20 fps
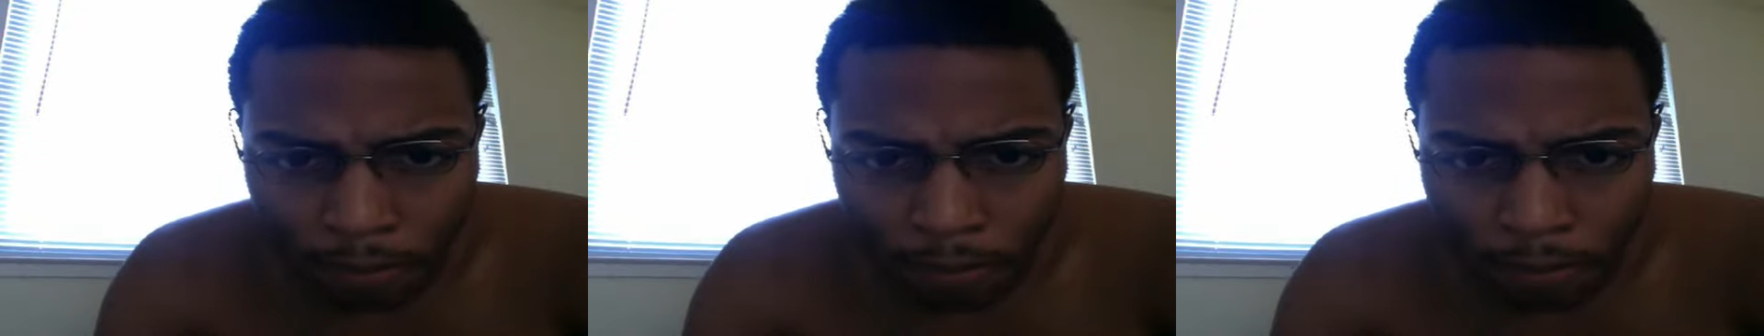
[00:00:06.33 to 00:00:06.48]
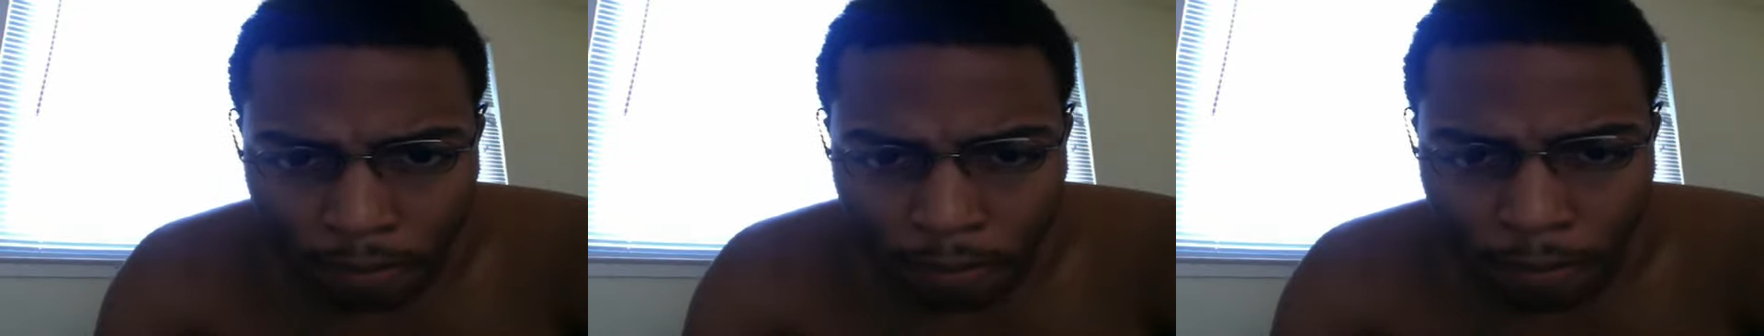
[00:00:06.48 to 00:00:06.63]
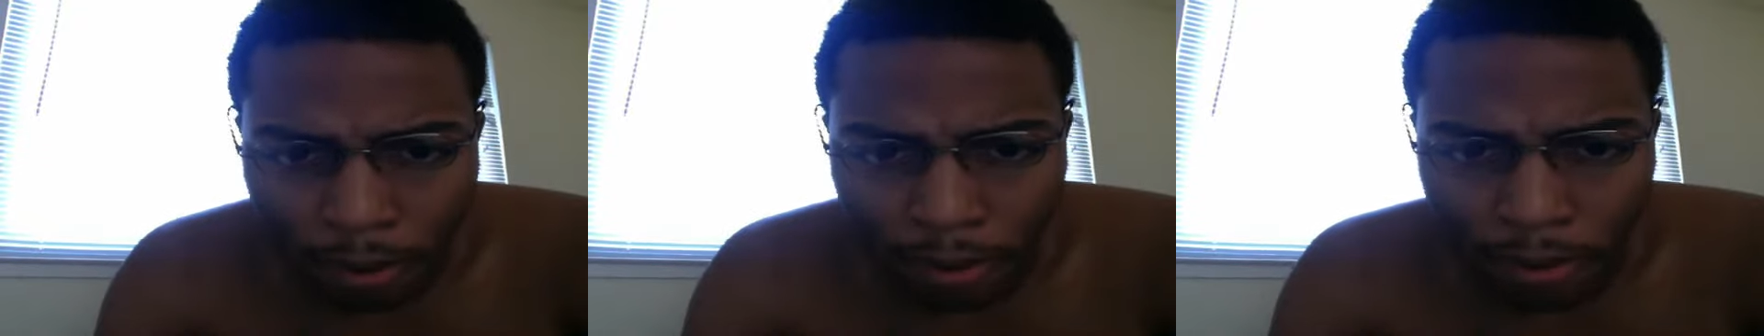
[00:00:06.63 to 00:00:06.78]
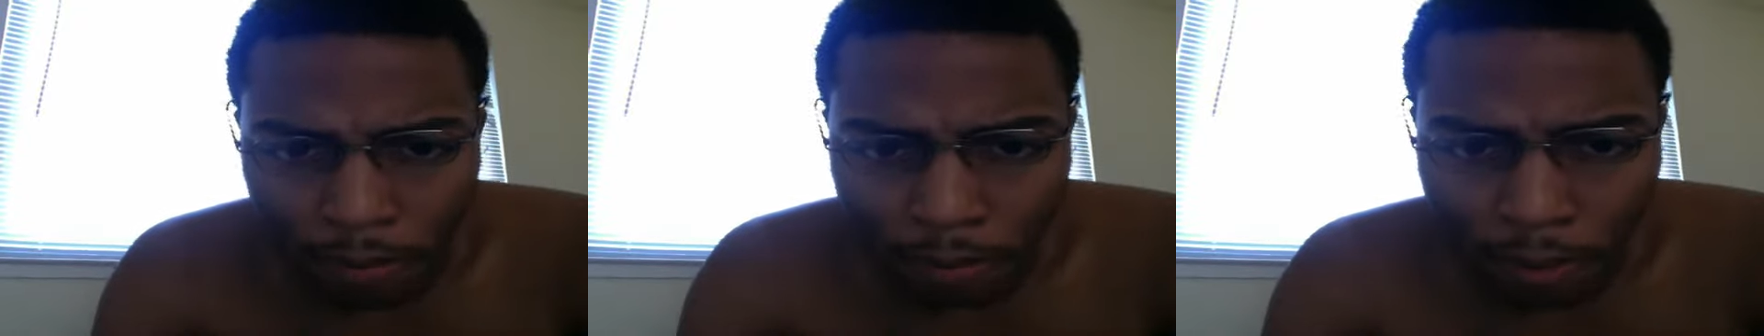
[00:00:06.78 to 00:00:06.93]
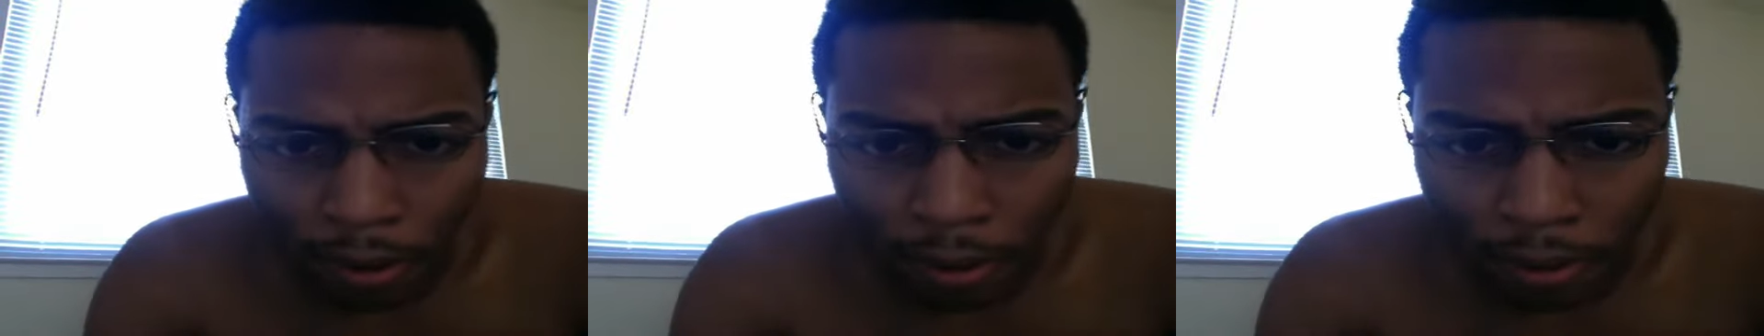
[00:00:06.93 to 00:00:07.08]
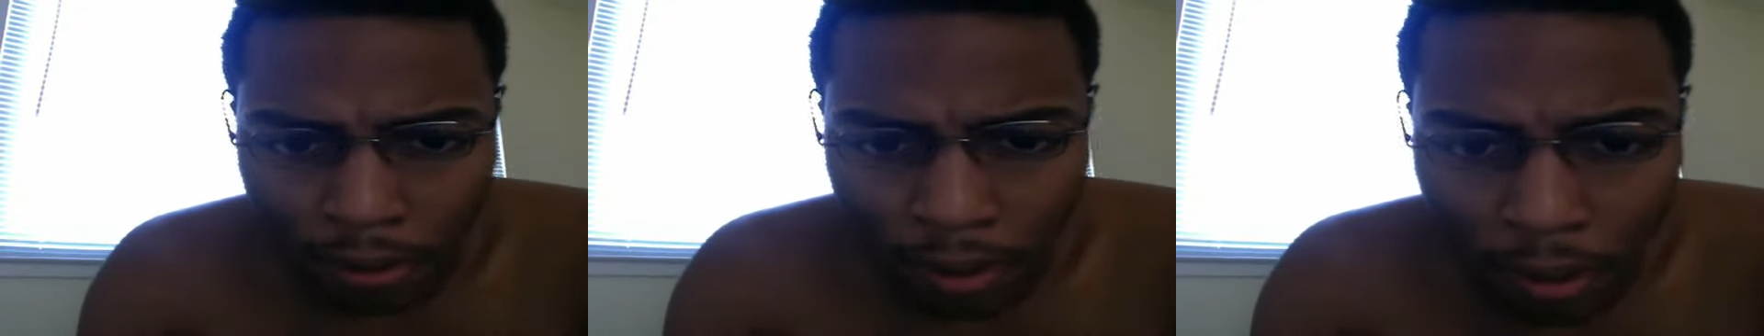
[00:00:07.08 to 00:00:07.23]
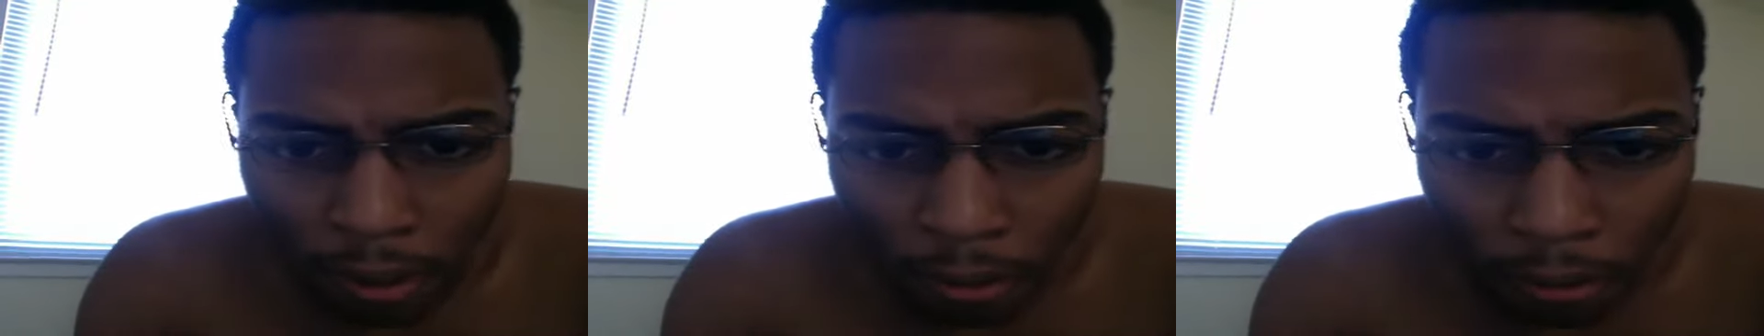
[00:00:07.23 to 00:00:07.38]
Manny
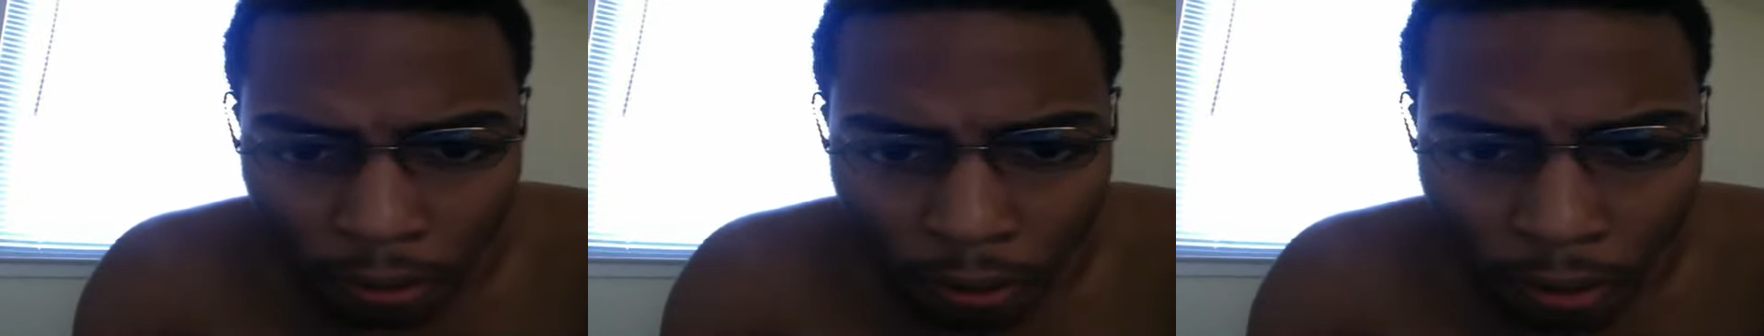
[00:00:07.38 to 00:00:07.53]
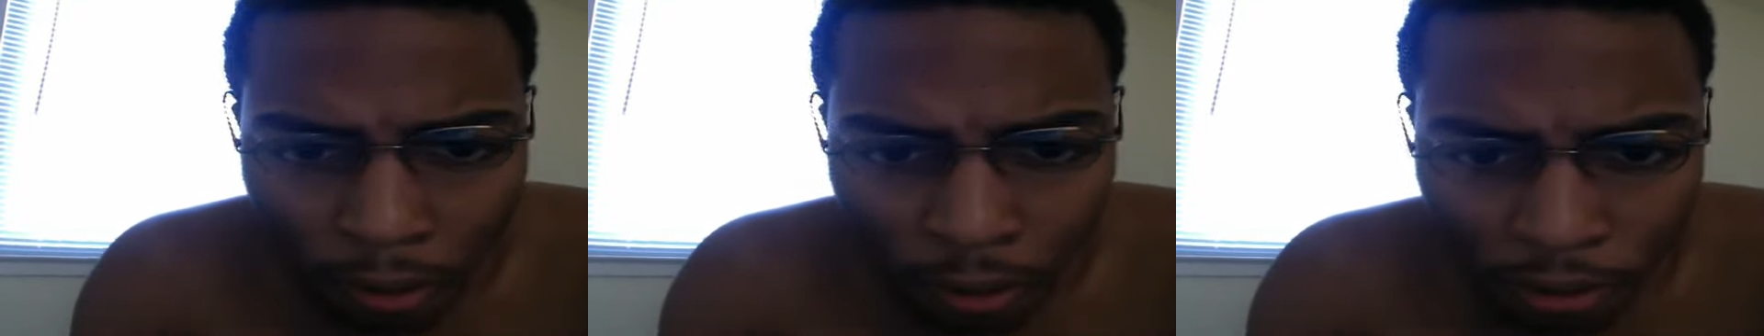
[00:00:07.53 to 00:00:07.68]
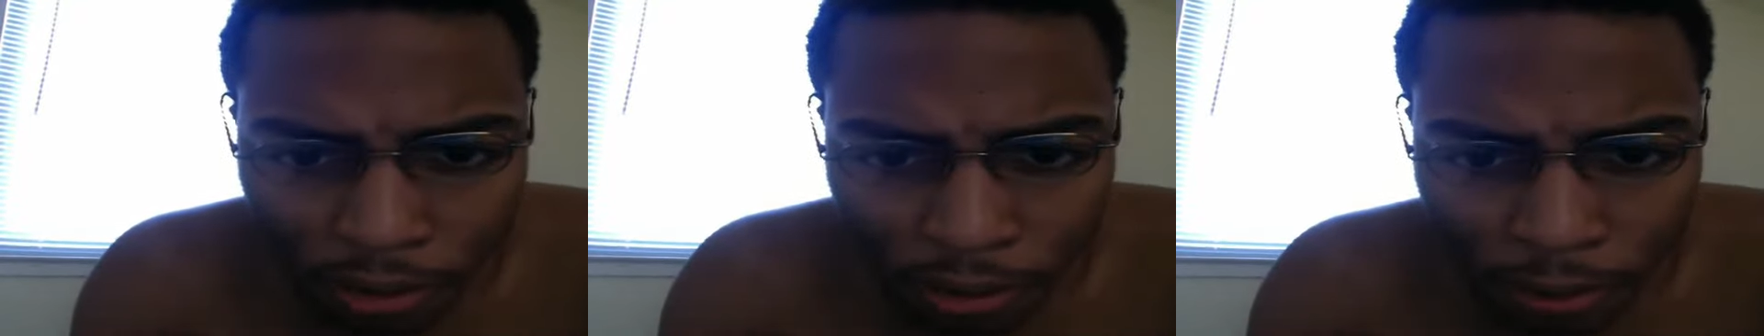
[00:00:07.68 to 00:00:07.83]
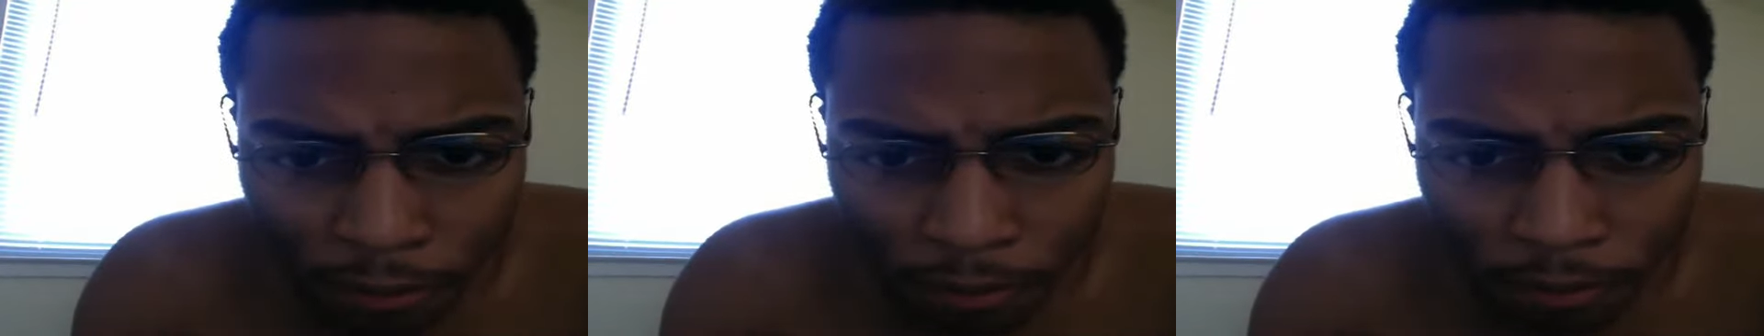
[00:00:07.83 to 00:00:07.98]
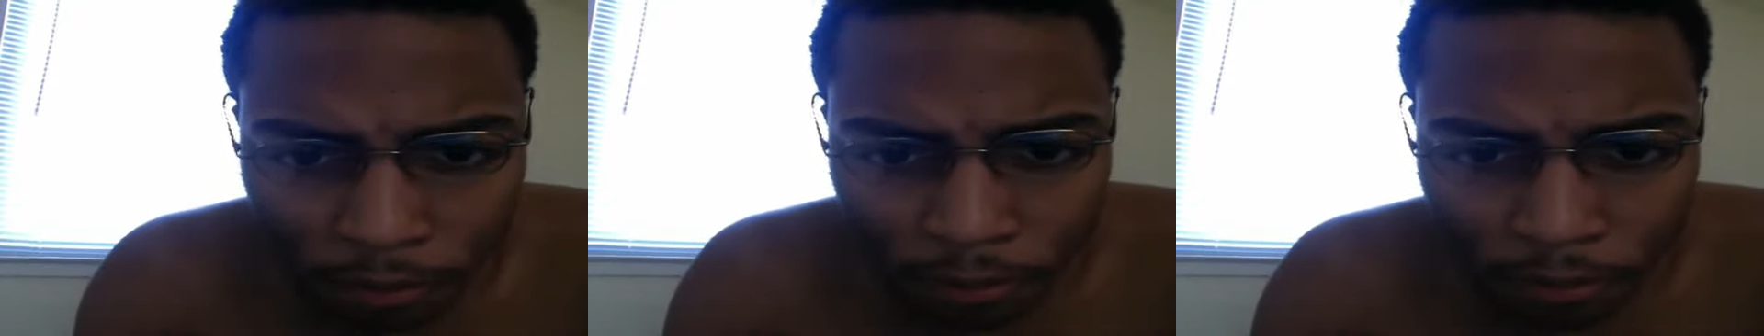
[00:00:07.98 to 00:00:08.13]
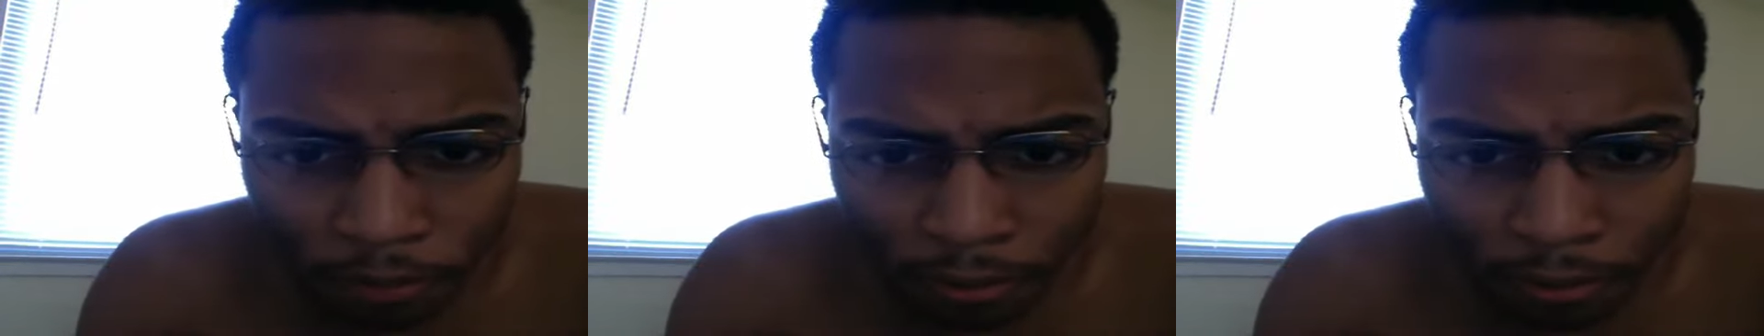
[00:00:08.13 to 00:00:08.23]
Pacquiao lost.